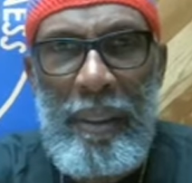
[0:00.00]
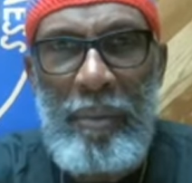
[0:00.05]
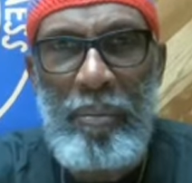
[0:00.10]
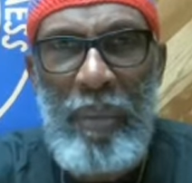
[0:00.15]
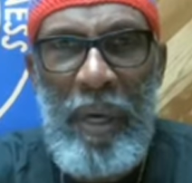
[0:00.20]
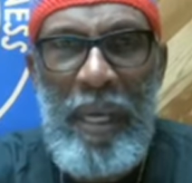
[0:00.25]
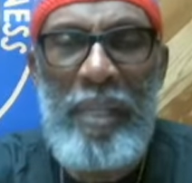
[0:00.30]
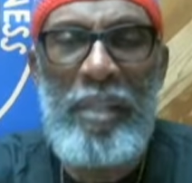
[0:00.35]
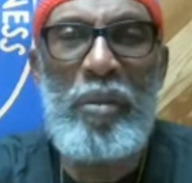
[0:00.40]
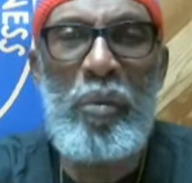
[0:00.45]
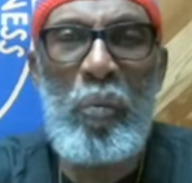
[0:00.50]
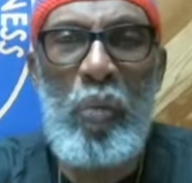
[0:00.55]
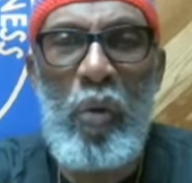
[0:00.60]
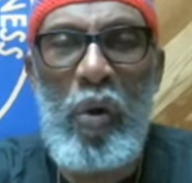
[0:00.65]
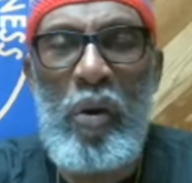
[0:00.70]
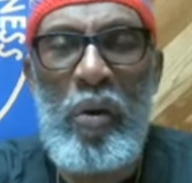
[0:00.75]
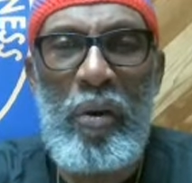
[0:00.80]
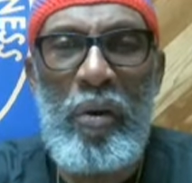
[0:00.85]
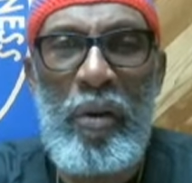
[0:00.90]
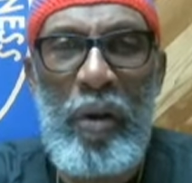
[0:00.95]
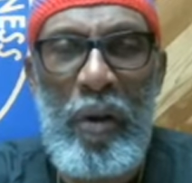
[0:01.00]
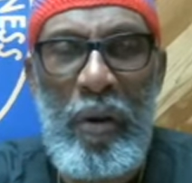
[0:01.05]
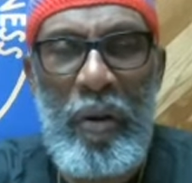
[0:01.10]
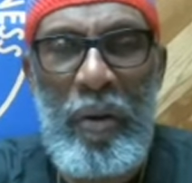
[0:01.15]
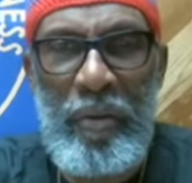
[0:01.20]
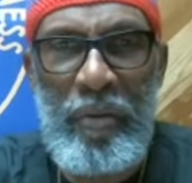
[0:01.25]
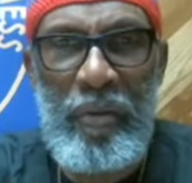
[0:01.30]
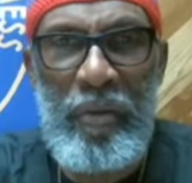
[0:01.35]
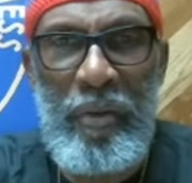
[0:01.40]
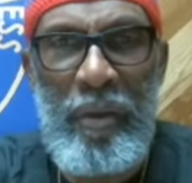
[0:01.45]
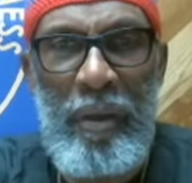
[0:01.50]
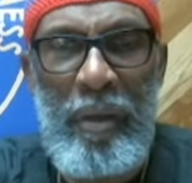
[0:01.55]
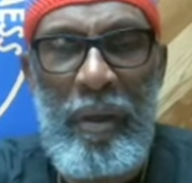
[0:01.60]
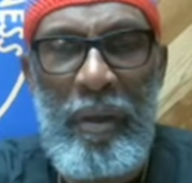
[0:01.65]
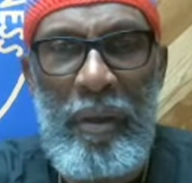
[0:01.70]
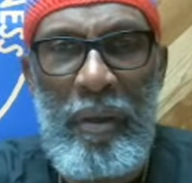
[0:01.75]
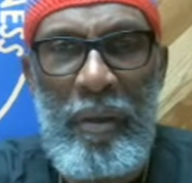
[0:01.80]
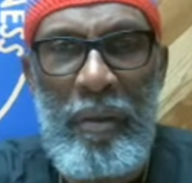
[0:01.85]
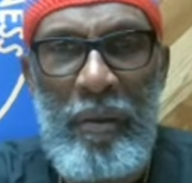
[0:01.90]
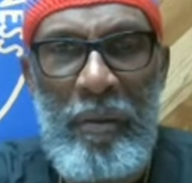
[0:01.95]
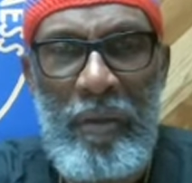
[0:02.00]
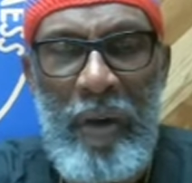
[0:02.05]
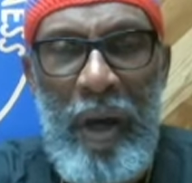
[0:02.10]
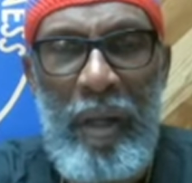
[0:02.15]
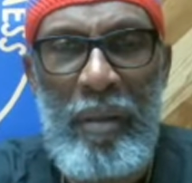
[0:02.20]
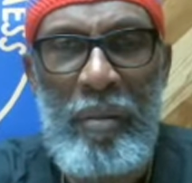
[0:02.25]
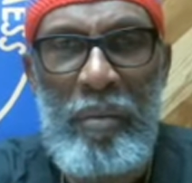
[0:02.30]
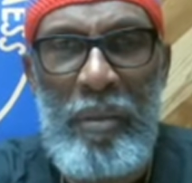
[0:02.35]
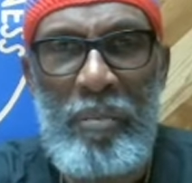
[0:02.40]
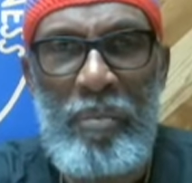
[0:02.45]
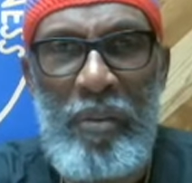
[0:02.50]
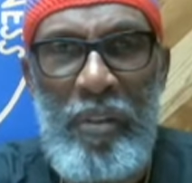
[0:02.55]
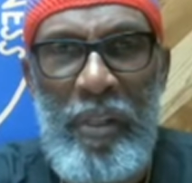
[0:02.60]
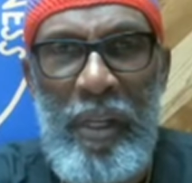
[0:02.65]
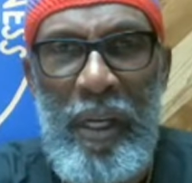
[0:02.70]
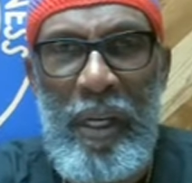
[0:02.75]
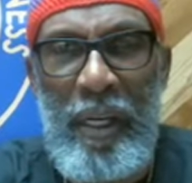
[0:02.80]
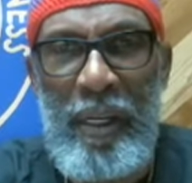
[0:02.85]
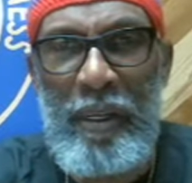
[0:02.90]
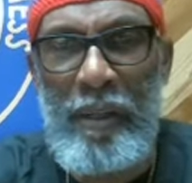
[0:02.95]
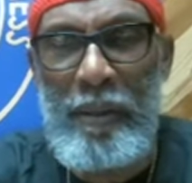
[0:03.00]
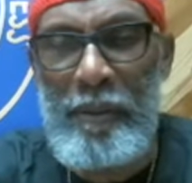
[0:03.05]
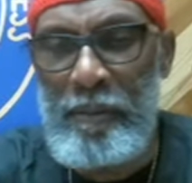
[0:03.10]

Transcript: made it the world currency. You follow what I'm saying?